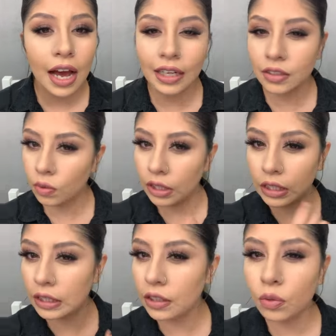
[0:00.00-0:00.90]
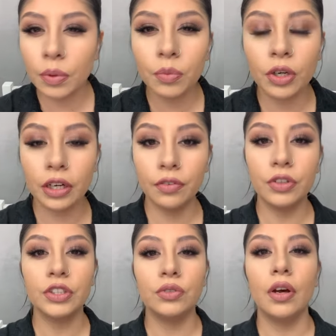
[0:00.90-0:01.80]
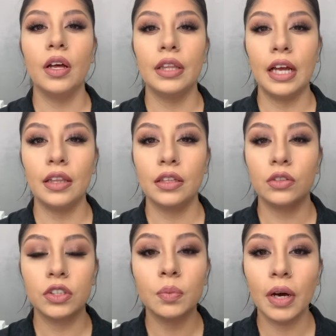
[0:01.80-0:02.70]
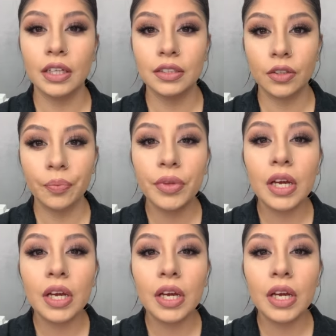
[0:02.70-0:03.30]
I just wanted a little bit more coverage on that little spot. So